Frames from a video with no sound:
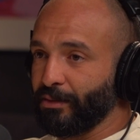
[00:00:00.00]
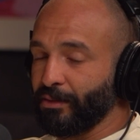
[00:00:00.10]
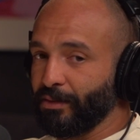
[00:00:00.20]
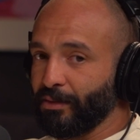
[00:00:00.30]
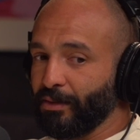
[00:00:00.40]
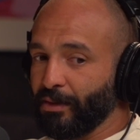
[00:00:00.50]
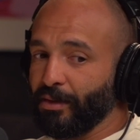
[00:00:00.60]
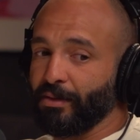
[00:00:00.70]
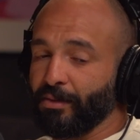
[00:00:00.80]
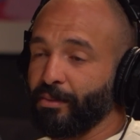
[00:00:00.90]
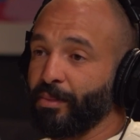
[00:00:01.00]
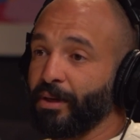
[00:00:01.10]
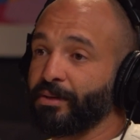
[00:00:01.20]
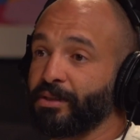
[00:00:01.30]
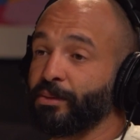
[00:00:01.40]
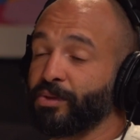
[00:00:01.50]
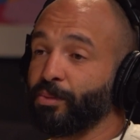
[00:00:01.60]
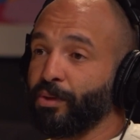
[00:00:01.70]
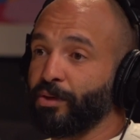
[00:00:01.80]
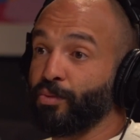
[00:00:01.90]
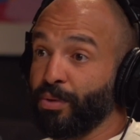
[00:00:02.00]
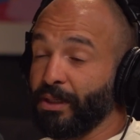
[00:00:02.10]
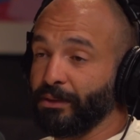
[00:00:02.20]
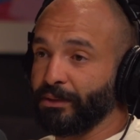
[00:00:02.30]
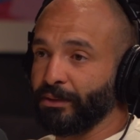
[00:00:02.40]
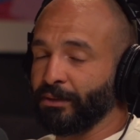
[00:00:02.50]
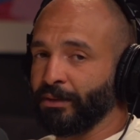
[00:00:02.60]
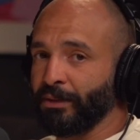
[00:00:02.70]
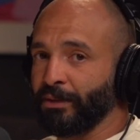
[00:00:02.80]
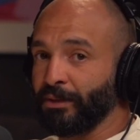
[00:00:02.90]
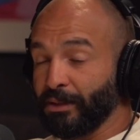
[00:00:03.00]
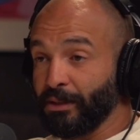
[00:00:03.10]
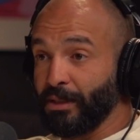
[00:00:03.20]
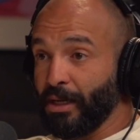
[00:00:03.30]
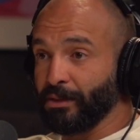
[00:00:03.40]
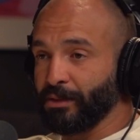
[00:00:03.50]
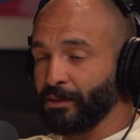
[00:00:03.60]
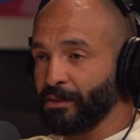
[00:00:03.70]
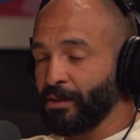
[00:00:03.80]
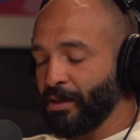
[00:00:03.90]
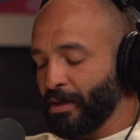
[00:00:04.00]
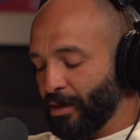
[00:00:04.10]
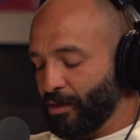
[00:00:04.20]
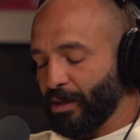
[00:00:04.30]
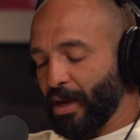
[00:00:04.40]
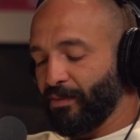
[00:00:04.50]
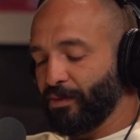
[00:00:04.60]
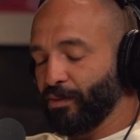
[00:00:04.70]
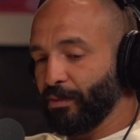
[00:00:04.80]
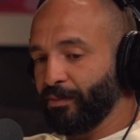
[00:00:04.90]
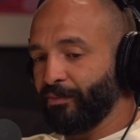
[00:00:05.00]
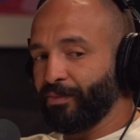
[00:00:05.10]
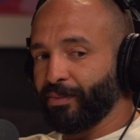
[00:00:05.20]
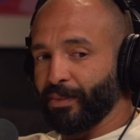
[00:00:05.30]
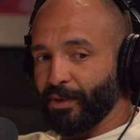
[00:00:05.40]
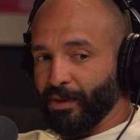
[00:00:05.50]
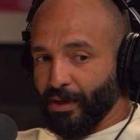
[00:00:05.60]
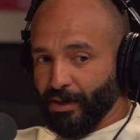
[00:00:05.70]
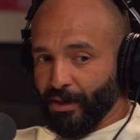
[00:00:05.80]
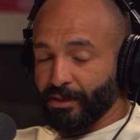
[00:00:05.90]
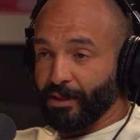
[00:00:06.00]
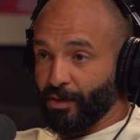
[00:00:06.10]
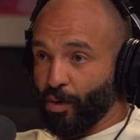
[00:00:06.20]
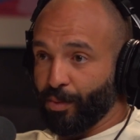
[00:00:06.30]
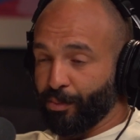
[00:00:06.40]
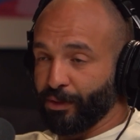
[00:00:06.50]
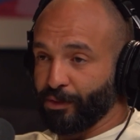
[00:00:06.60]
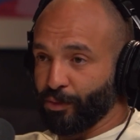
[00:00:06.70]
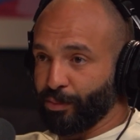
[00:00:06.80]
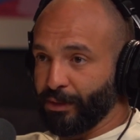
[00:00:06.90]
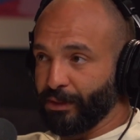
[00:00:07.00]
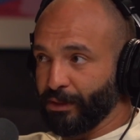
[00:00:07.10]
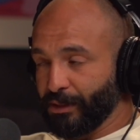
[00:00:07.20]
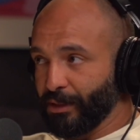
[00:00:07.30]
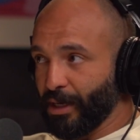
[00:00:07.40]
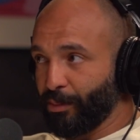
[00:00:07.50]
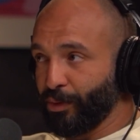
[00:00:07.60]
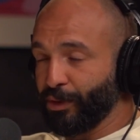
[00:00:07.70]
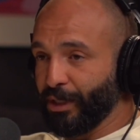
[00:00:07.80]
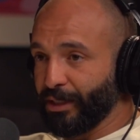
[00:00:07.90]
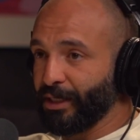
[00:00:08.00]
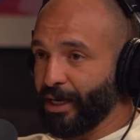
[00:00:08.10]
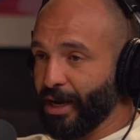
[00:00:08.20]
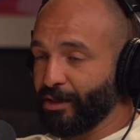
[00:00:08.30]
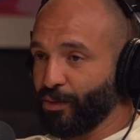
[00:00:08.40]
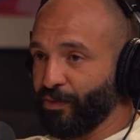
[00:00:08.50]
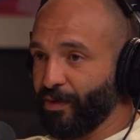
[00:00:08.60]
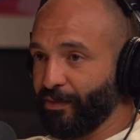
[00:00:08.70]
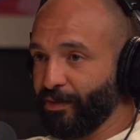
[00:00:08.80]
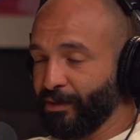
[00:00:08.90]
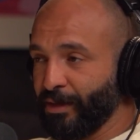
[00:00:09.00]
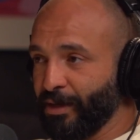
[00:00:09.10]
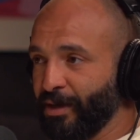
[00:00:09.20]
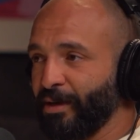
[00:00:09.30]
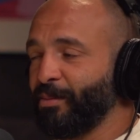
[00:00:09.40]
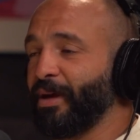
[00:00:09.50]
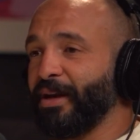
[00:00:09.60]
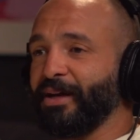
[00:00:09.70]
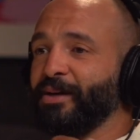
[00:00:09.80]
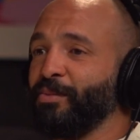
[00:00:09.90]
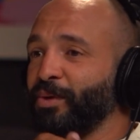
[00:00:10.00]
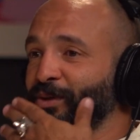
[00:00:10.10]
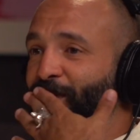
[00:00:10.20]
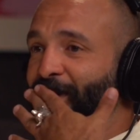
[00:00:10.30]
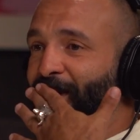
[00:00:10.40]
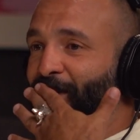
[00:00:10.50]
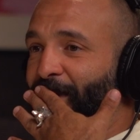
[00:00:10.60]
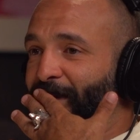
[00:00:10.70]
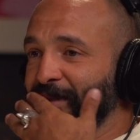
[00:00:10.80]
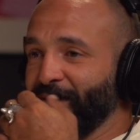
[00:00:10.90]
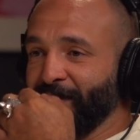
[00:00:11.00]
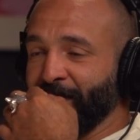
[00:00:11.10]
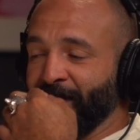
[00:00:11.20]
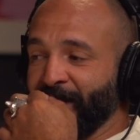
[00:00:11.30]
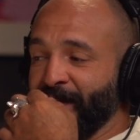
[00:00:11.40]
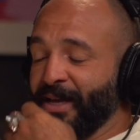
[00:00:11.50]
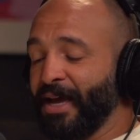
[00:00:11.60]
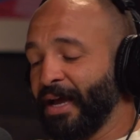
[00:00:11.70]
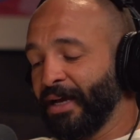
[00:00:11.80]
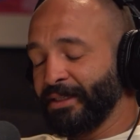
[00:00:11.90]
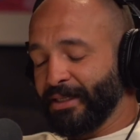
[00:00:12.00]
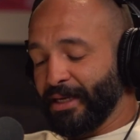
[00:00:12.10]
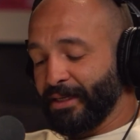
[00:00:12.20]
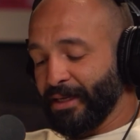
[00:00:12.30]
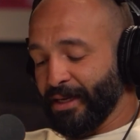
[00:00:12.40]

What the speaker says: Yeah. It seems to bring you peace. Yeah. He says, it does. So I gave it to him. Yeah. And I said, I hope it brings you peace. And he says, I appreciate it. I said, can I ask you a favor? Yeah. Man, I get emotional thinking about this. I said,